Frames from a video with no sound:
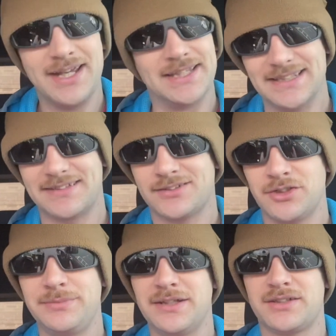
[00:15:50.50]
this is
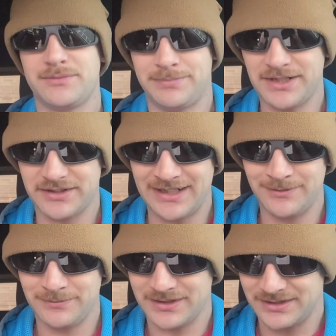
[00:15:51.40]
going to be a better
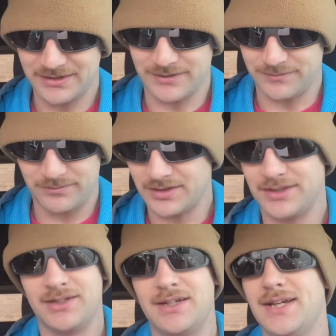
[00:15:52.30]
game
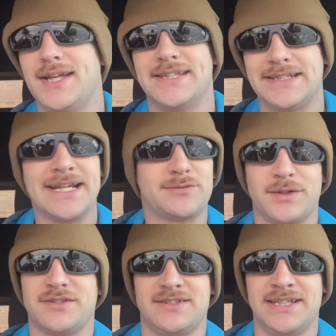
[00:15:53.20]
than
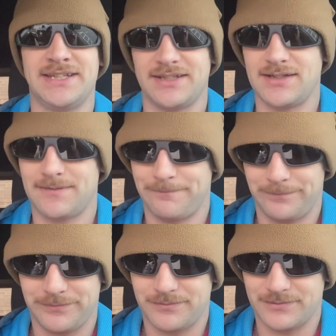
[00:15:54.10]
experts think.
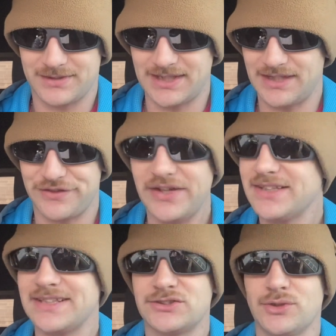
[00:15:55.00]
They think
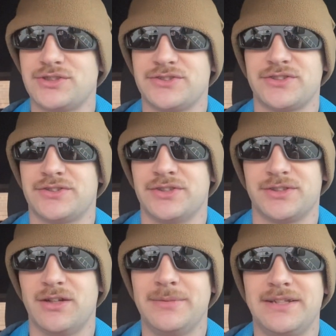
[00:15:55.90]
that Georgia's just going to
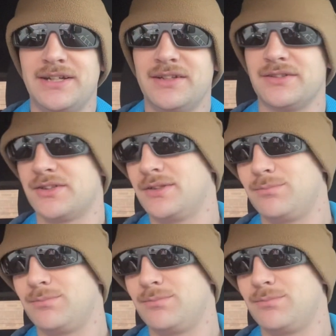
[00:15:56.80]
come in here and they're going